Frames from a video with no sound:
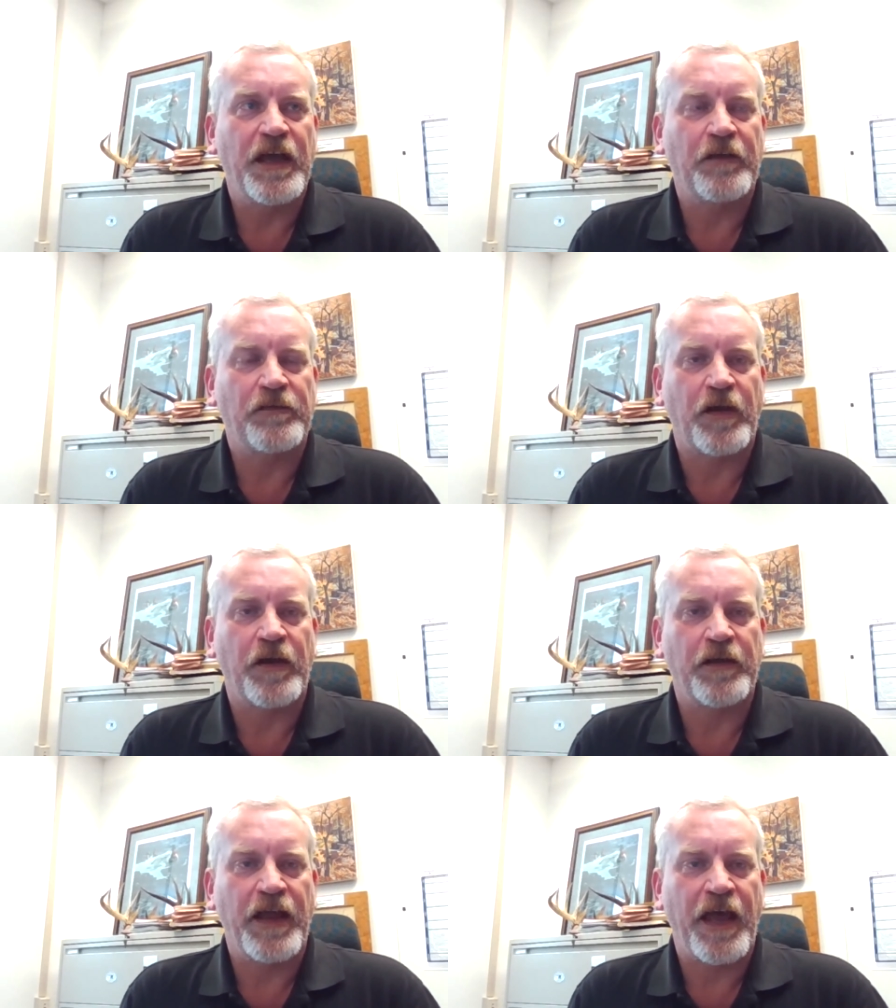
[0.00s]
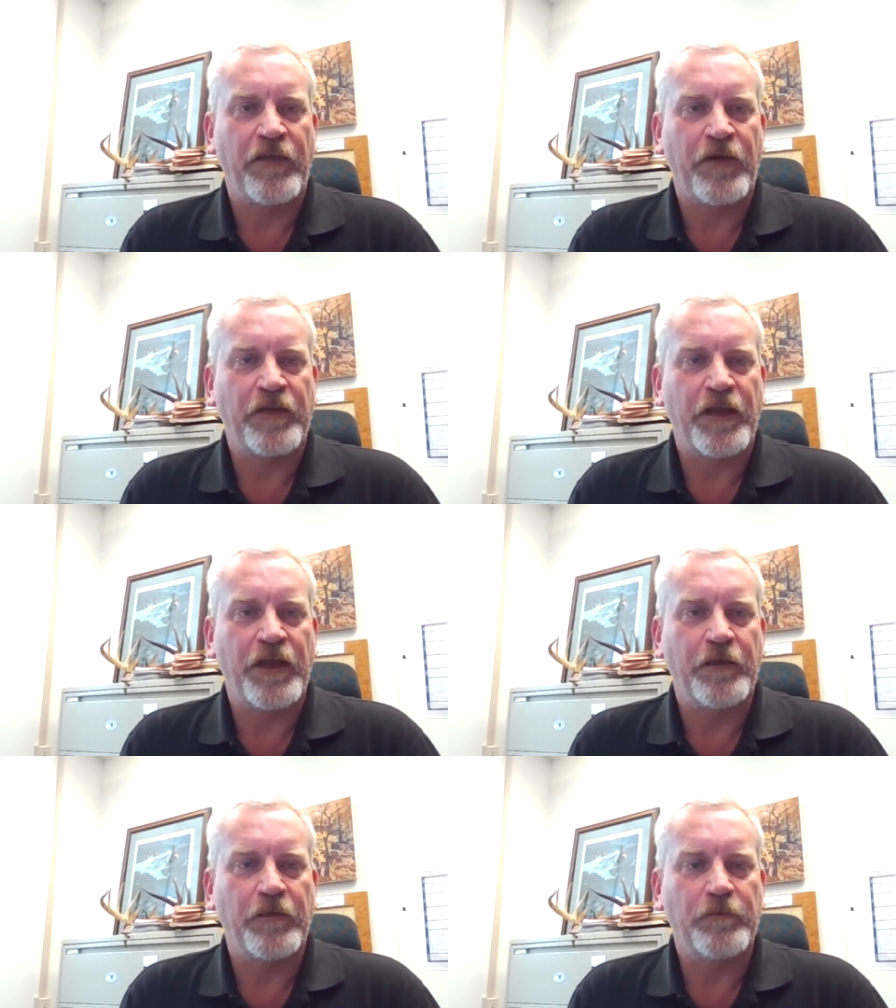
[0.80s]
kind of started gathering
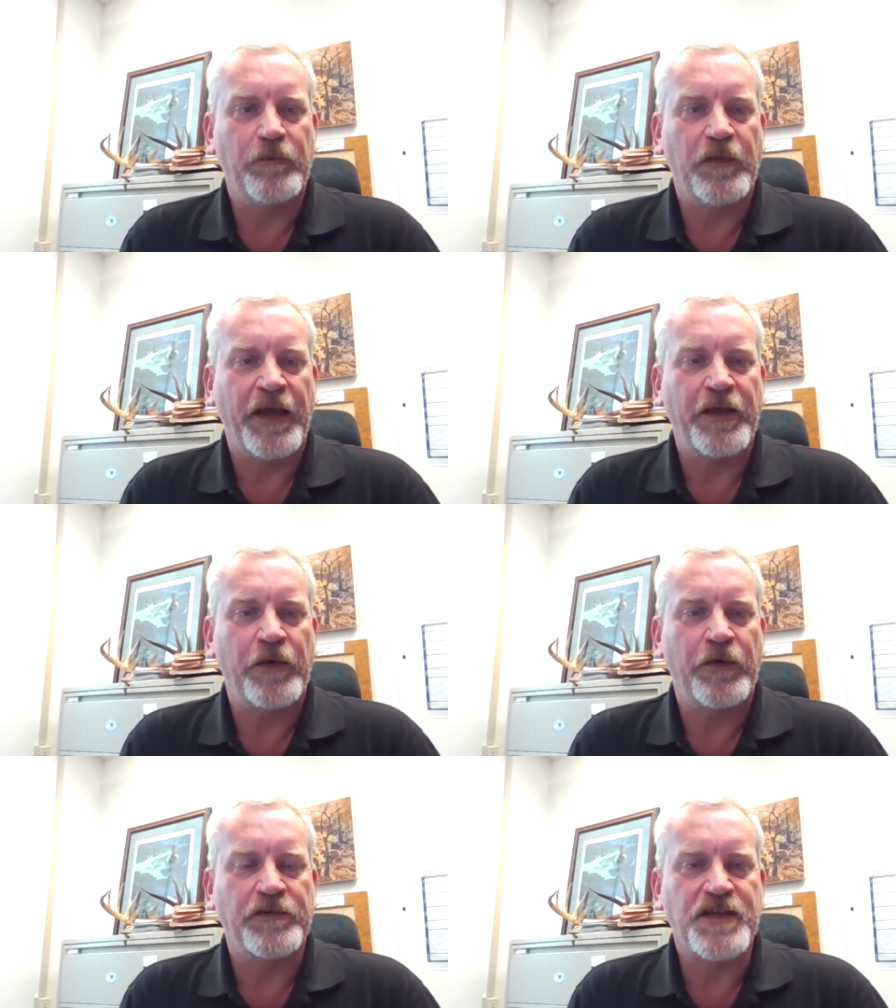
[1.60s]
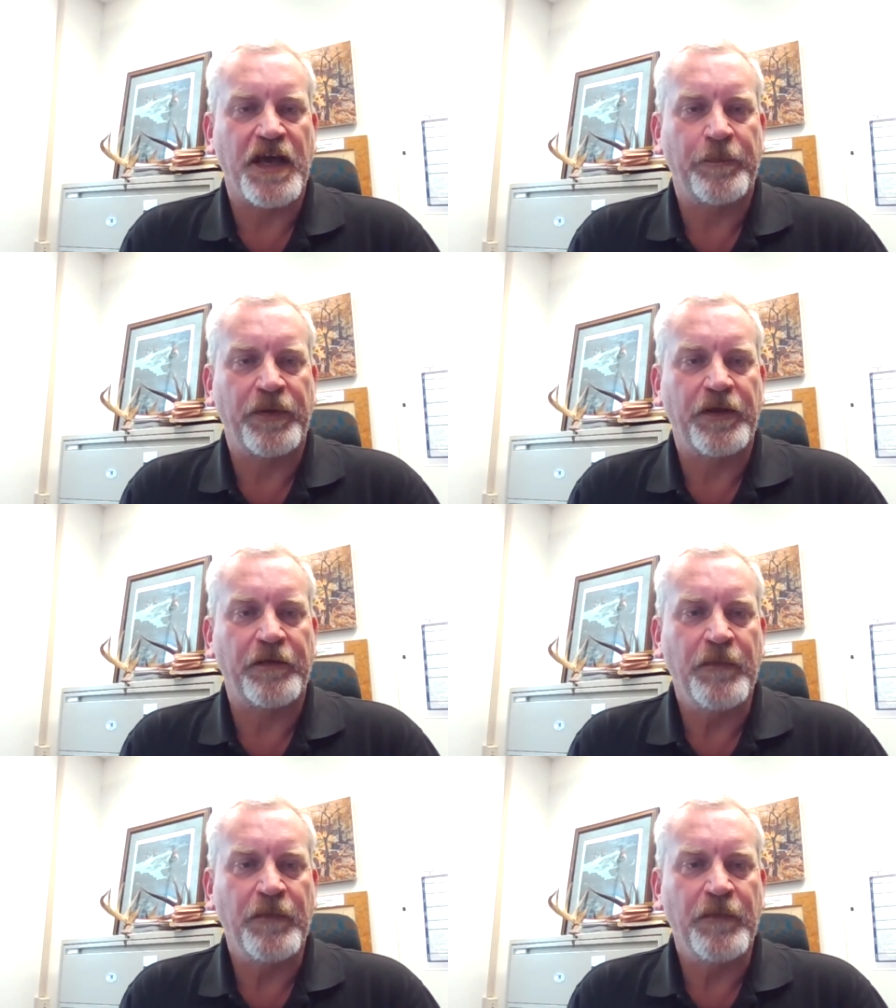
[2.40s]
the landowners up and